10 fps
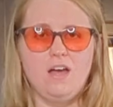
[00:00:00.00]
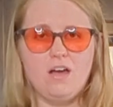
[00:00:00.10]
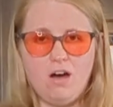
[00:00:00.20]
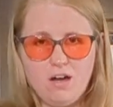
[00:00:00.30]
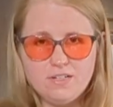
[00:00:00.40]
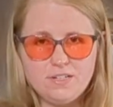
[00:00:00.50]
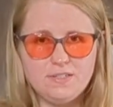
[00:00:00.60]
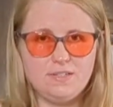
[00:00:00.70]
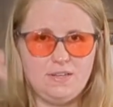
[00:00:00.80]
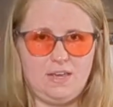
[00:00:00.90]

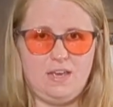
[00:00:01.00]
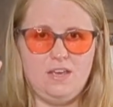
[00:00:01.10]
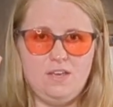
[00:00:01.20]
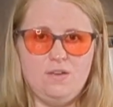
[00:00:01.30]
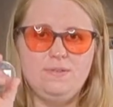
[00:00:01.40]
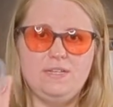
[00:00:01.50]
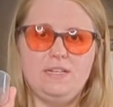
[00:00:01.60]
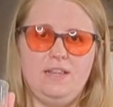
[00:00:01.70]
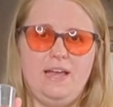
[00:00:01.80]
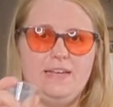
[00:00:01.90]
Consciously
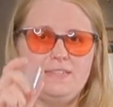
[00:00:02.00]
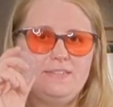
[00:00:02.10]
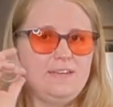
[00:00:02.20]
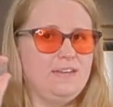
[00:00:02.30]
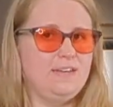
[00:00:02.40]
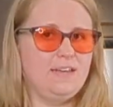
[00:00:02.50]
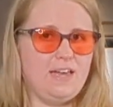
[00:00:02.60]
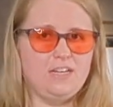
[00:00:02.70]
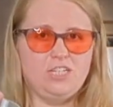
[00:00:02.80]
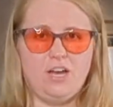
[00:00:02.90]
using less
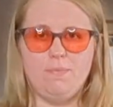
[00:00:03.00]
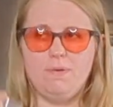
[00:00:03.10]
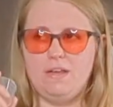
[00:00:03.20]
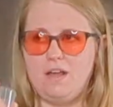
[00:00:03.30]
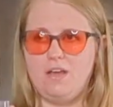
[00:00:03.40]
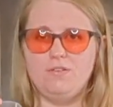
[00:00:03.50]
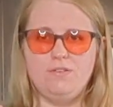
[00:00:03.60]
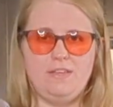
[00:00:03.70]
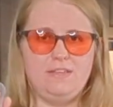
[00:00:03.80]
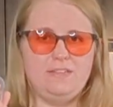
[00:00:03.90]
ketchup and other
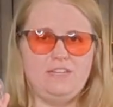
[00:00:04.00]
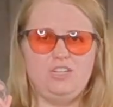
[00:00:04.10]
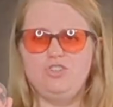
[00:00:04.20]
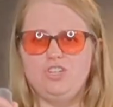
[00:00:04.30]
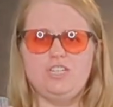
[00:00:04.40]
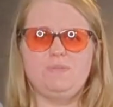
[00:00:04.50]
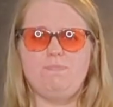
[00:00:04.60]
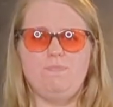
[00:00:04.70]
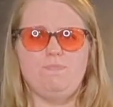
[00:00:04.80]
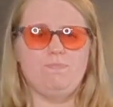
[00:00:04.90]
things that you're just
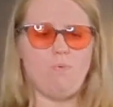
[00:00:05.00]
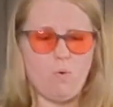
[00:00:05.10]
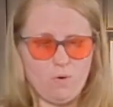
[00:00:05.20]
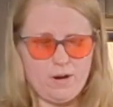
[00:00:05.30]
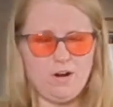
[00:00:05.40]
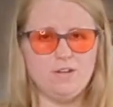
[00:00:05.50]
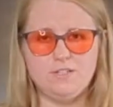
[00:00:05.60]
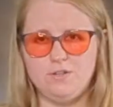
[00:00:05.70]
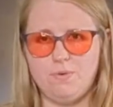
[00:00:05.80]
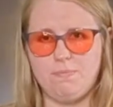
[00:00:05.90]
pouring
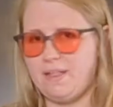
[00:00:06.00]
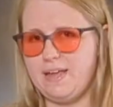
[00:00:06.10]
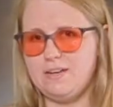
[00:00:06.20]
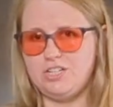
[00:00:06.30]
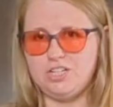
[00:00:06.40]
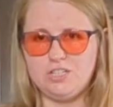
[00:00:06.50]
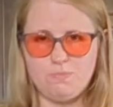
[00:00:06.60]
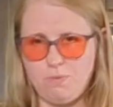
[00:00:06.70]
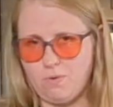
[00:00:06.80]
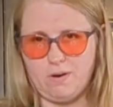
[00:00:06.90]
onto a plate just to
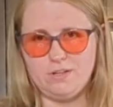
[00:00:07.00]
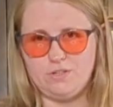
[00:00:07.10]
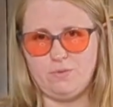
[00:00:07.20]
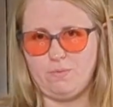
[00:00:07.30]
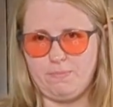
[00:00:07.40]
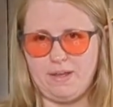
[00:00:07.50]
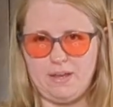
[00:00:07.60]
pour onto a plate.